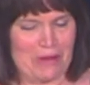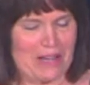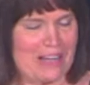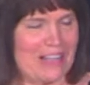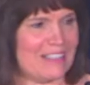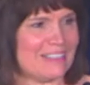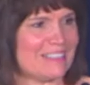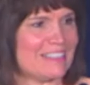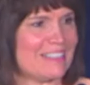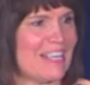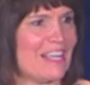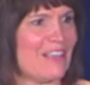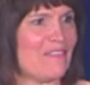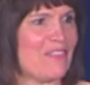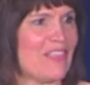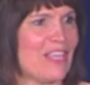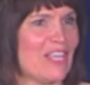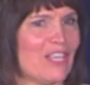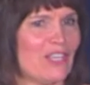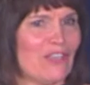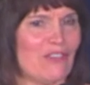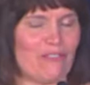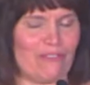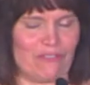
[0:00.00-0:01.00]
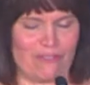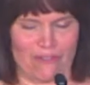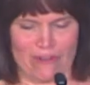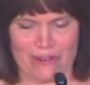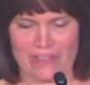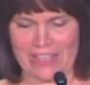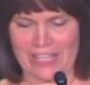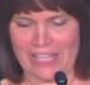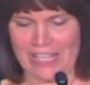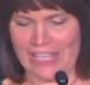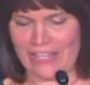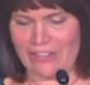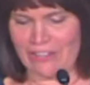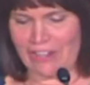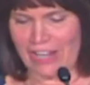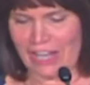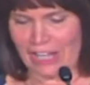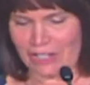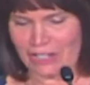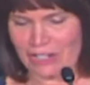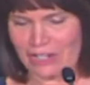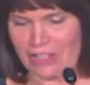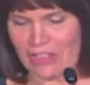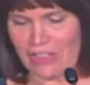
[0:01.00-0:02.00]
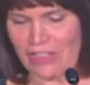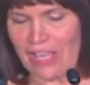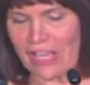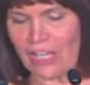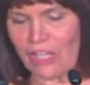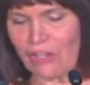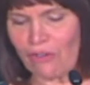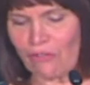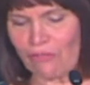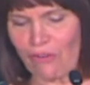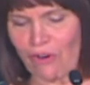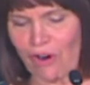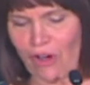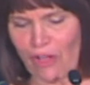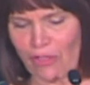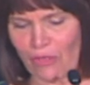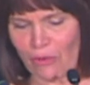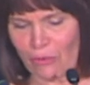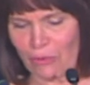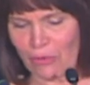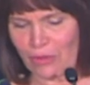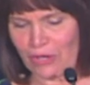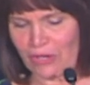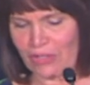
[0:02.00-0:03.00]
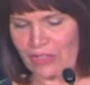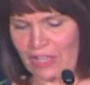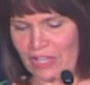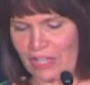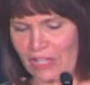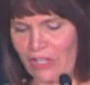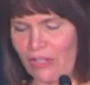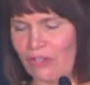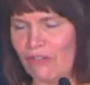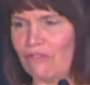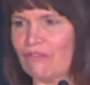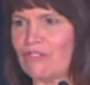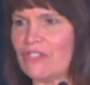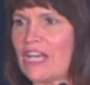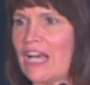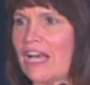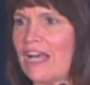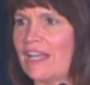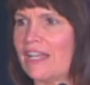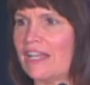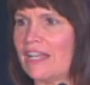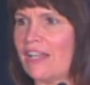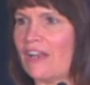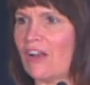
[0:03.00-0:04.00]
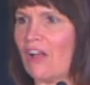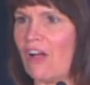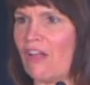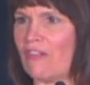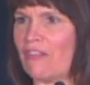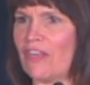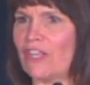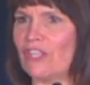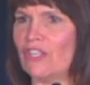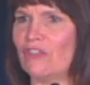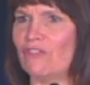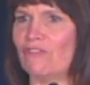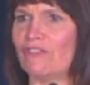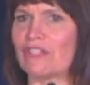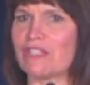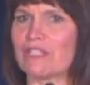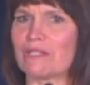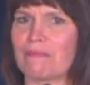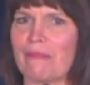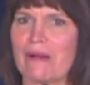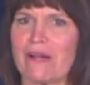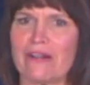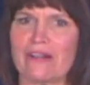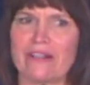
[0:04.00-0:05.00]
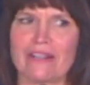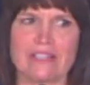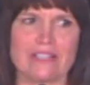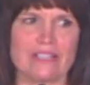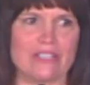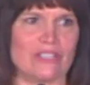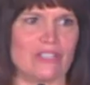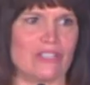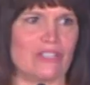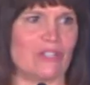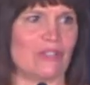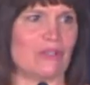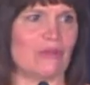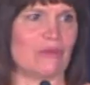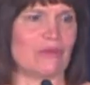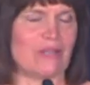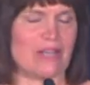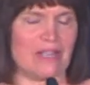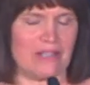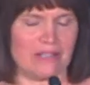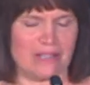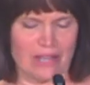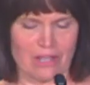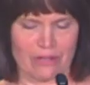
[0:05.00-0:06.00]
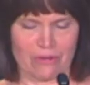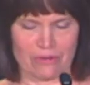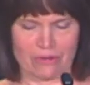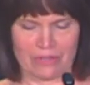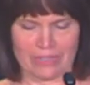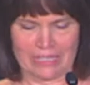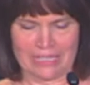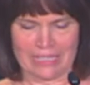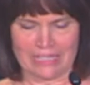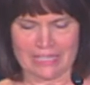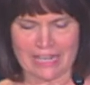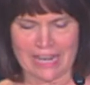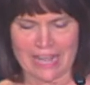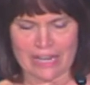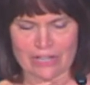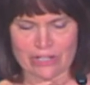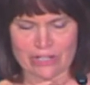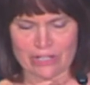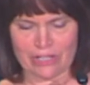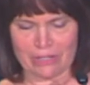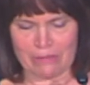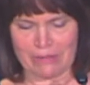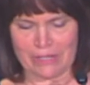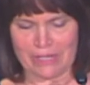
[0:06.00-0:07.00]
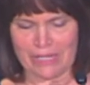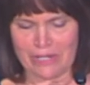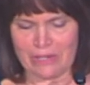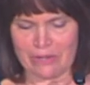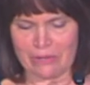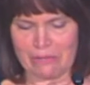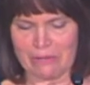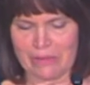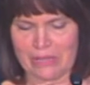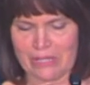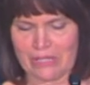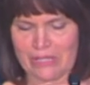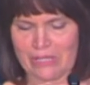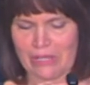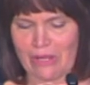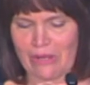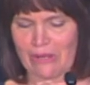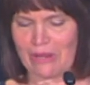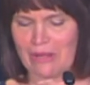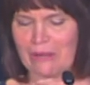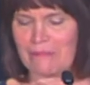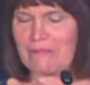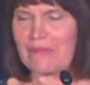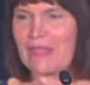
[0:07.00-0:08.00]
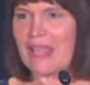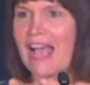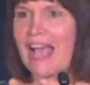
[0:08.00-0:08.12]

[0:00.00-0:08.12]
Well, Dave, thank you for the introduction. Thank you for all the work that you've done and all that you've inspired us to do, not only nationally, but here in Minnesota.